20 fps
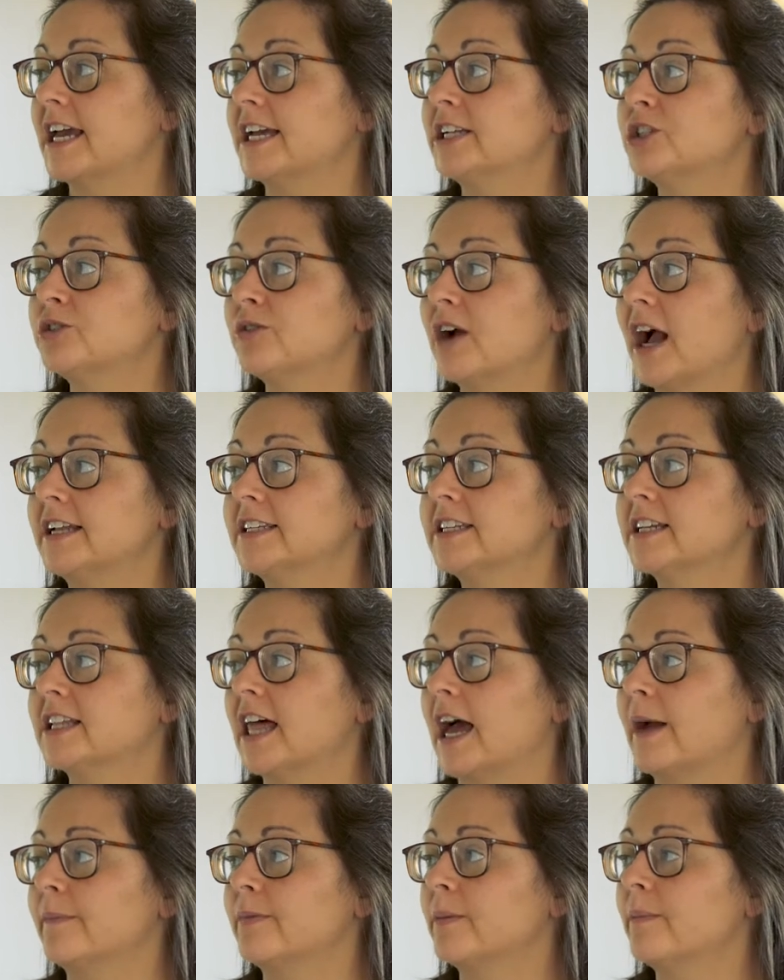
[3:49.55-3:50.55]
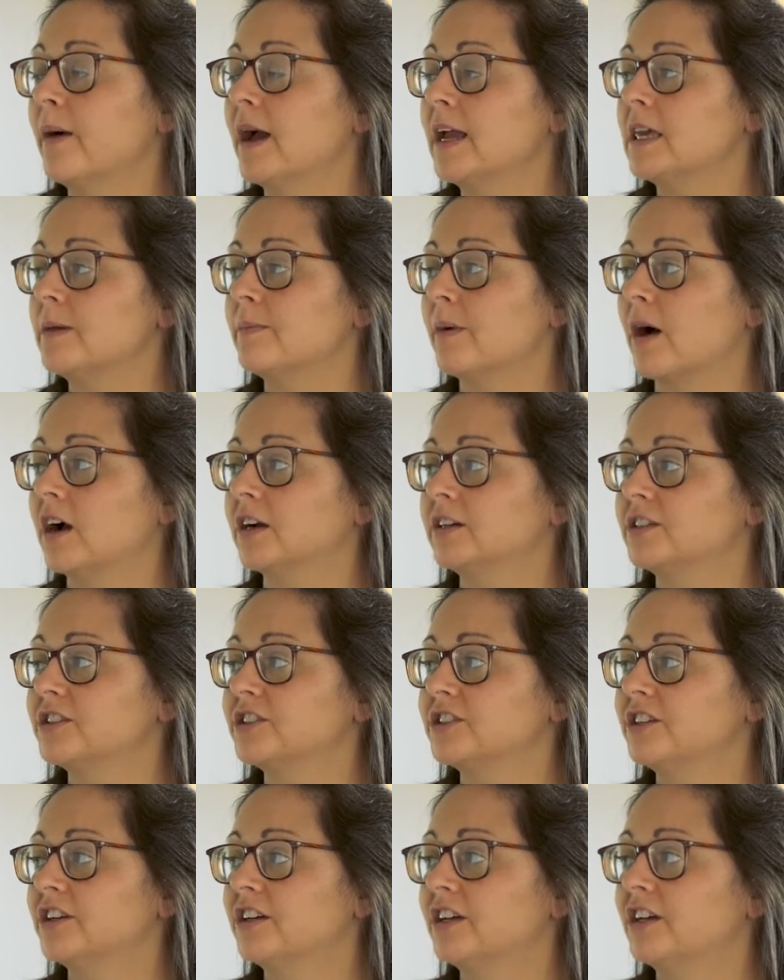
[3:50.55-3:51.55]
and tried to climb the monkey
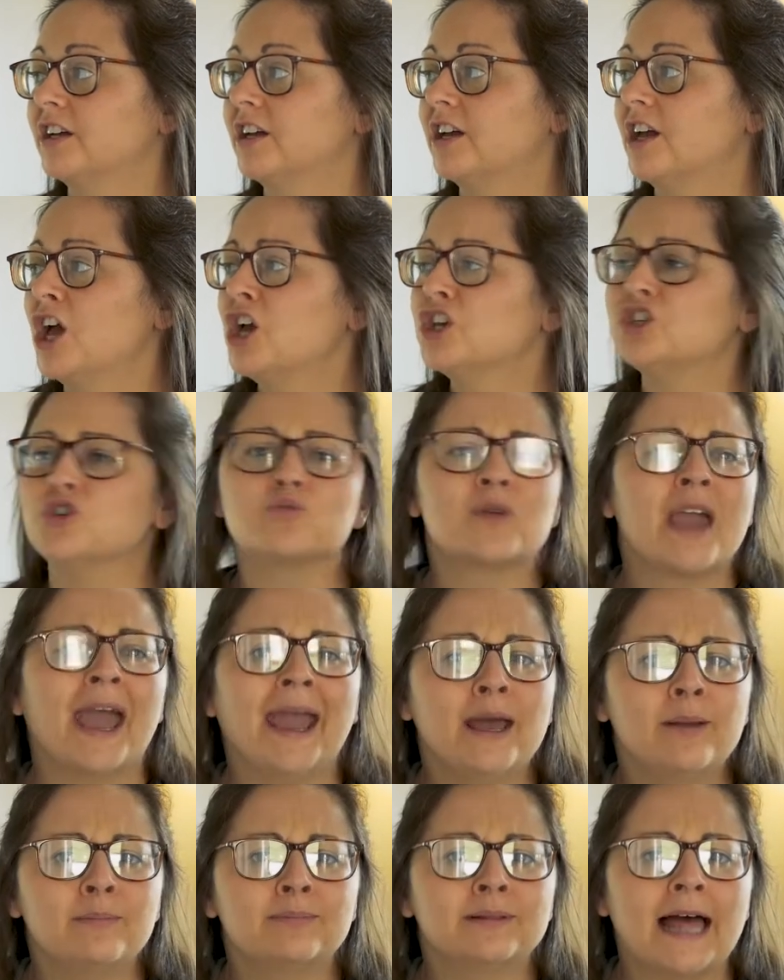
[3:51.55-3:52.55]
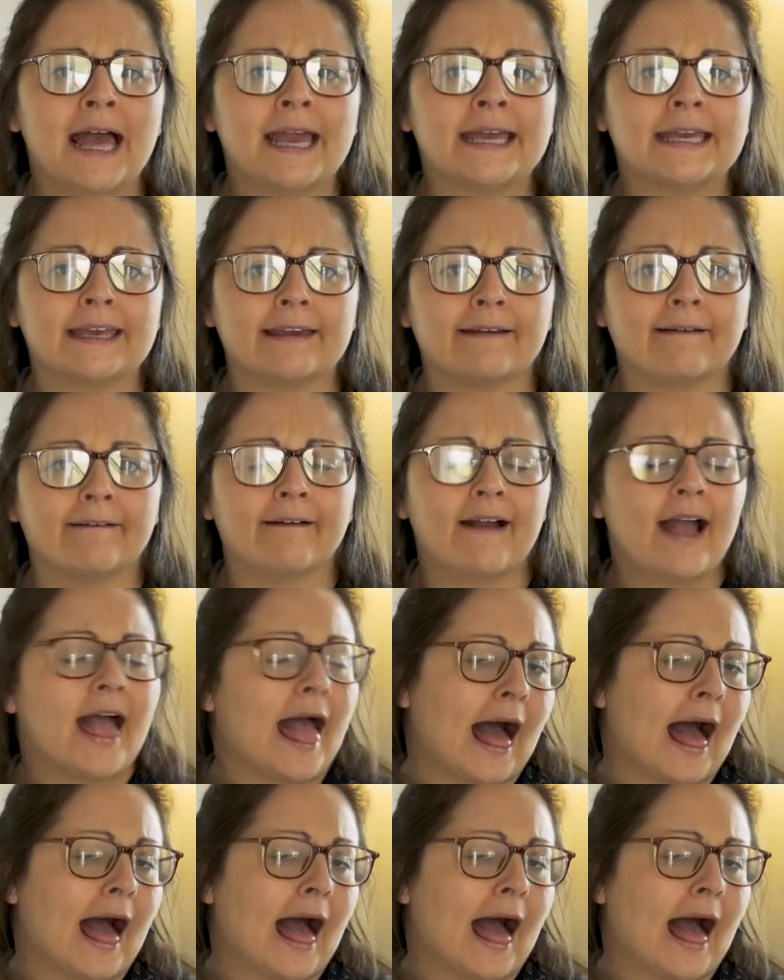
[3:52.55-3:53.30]
bars. You can't play here.